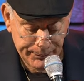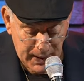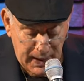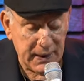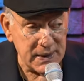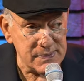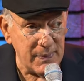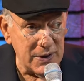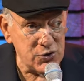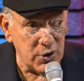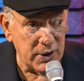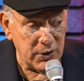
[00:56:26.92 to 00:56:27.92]
And it's
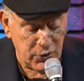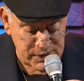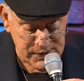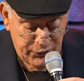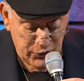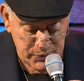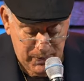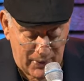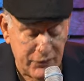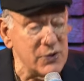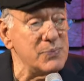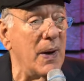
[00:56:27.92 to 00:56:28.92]
mentioned in Josephus
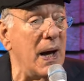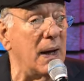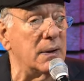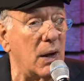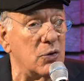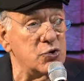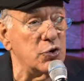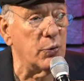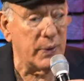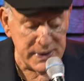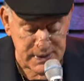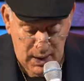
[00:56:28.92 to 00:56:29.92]
Flavius, but I'll show you
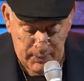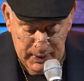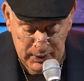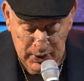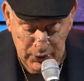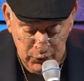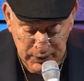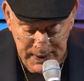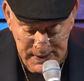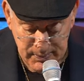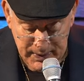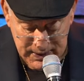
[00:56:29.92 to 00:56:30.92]
where it's coming in the New
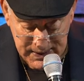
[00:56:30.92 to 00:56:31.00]
Testament